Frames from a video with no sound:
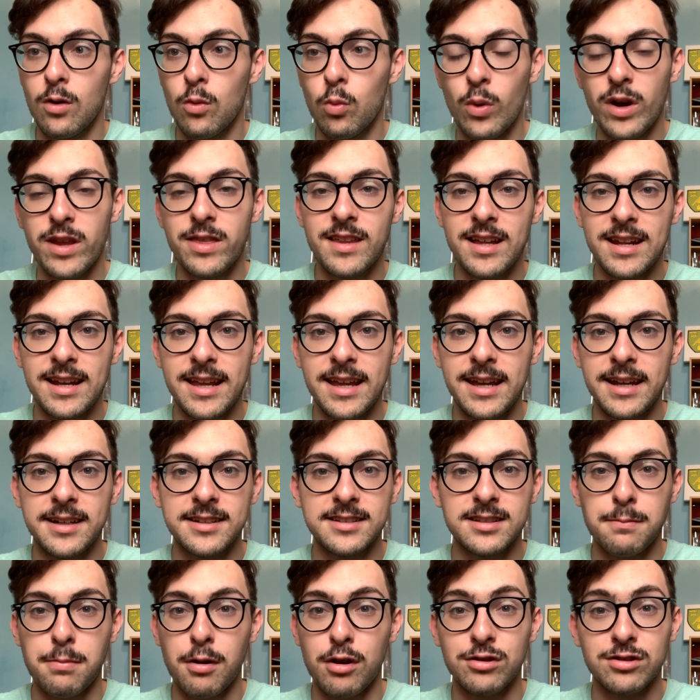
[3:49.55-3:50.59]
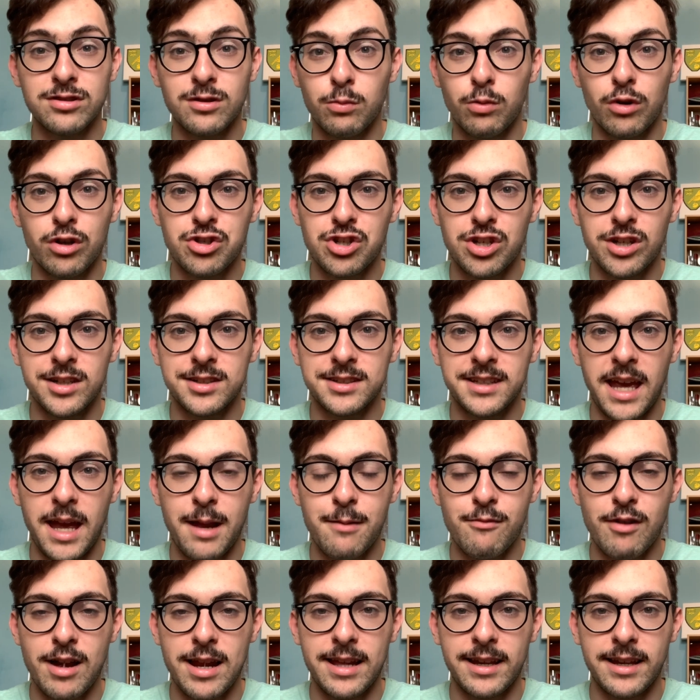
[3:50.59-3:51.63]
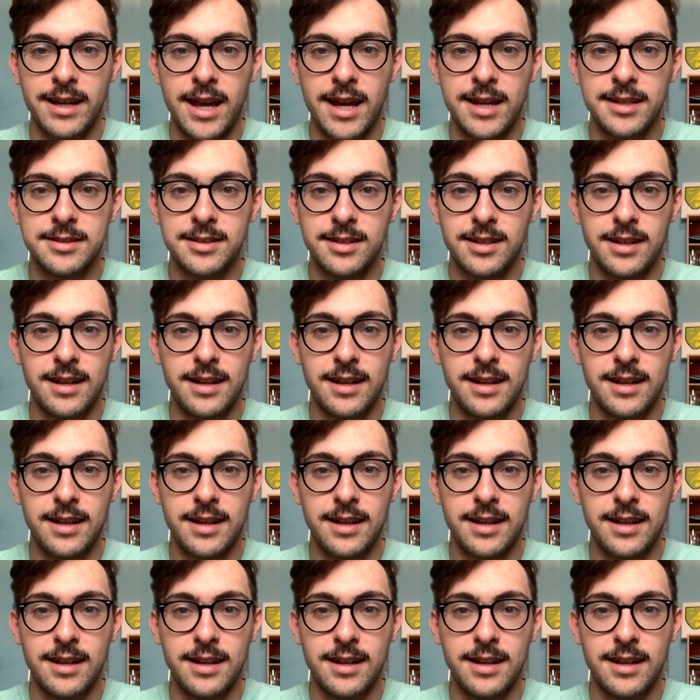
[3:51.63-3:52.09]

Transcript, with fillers: win the league as opposed to watching us getting relegated.